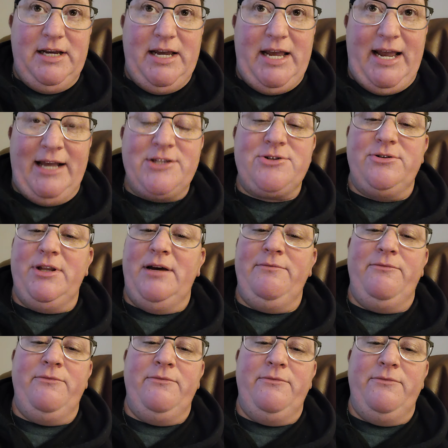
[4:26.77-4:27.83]
answer
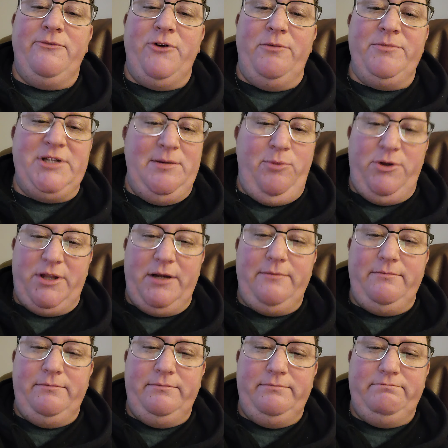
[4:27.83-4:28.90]
them from deep within,
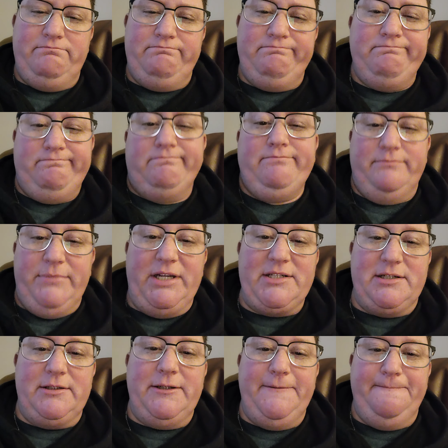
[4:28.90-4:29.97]

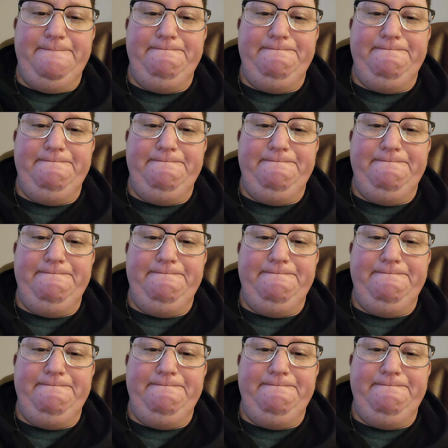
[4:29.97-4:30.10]
basically.